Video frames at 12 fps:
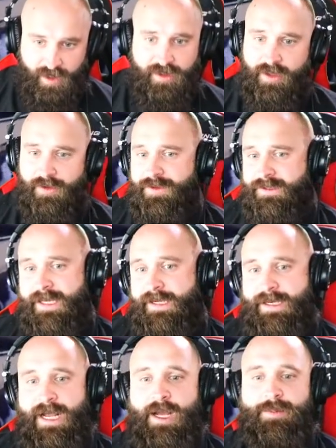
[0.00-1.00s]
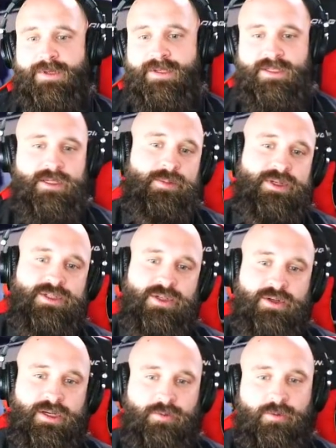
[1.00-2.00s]
Another thing that can happen is somebody
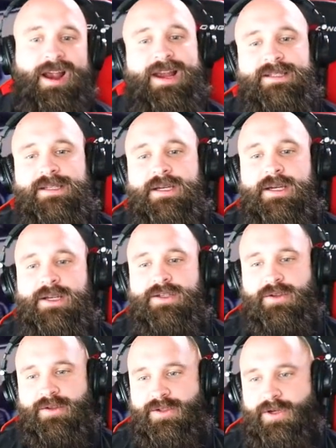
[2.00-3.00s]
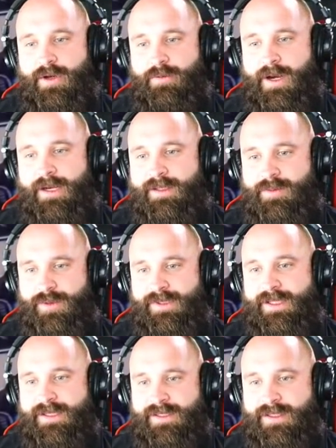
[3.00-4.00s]
turning right. So they're turning right. Let's pretend this is